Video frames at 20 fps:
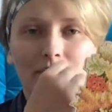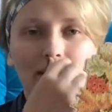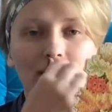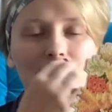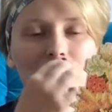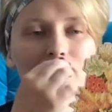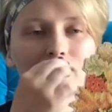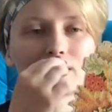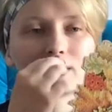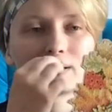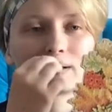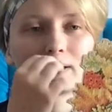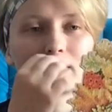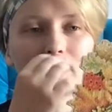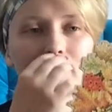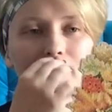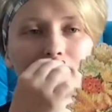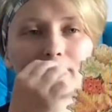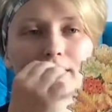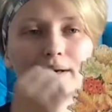So
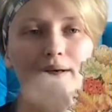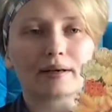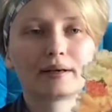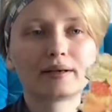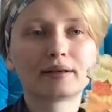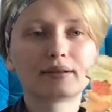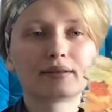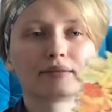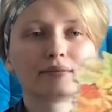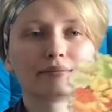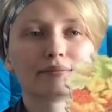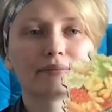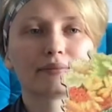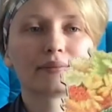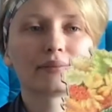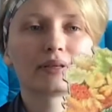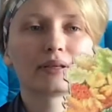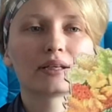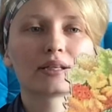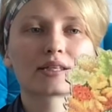
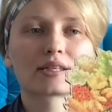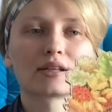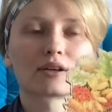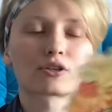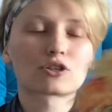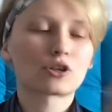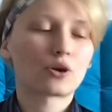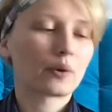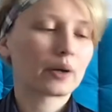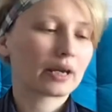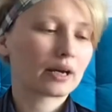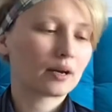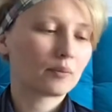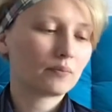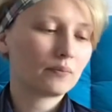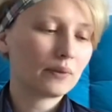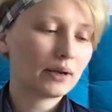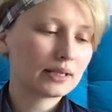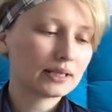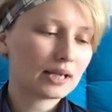it's not showing up.
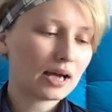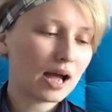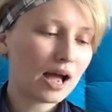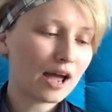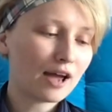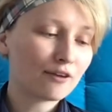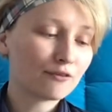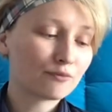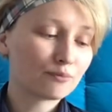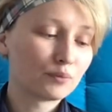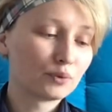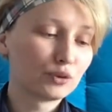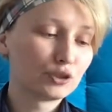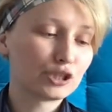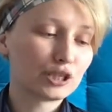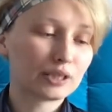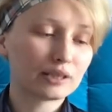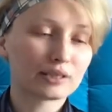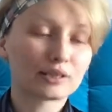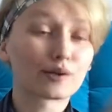But I've put
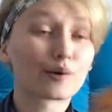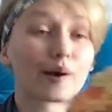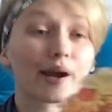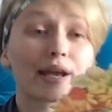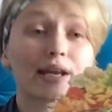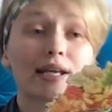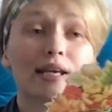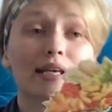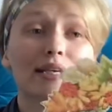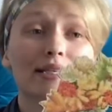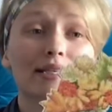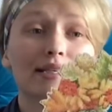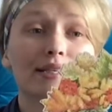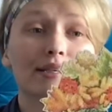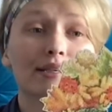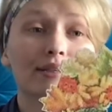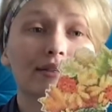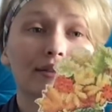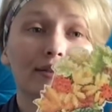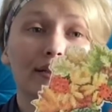in Kreiniks
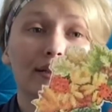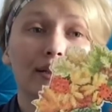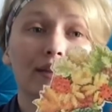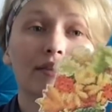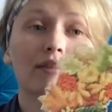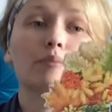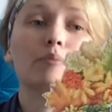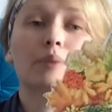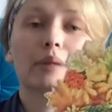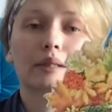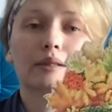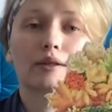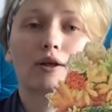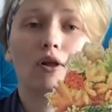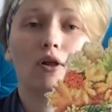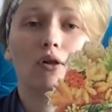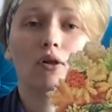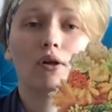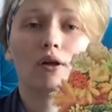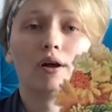in the
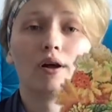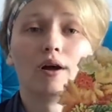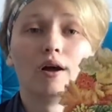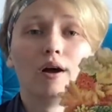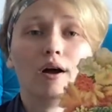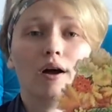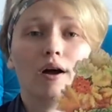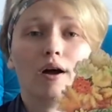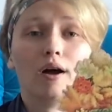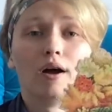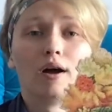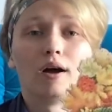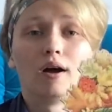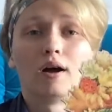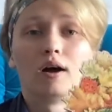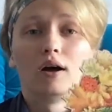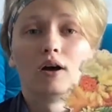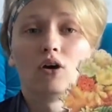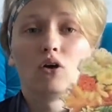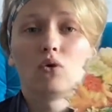beetle.
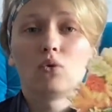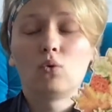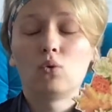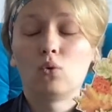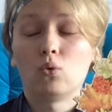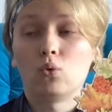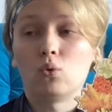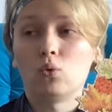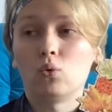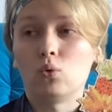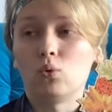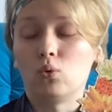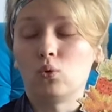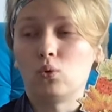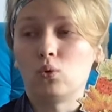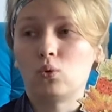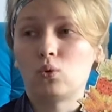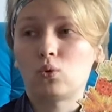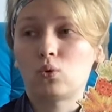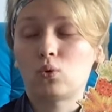Ooh,
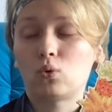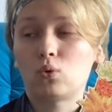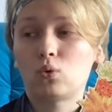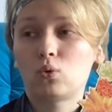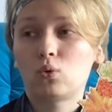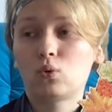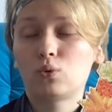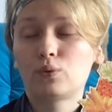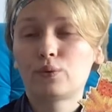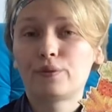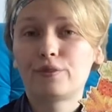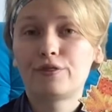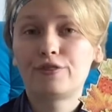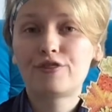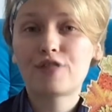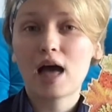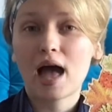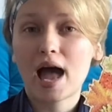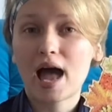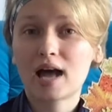
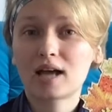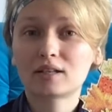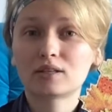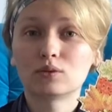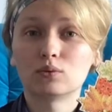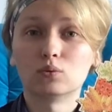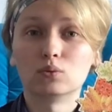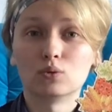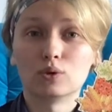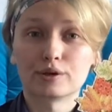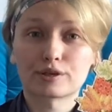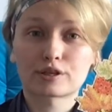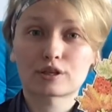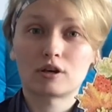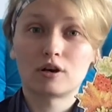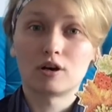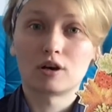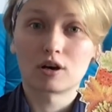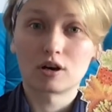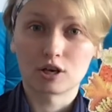that was
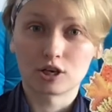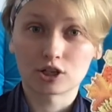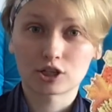harsh.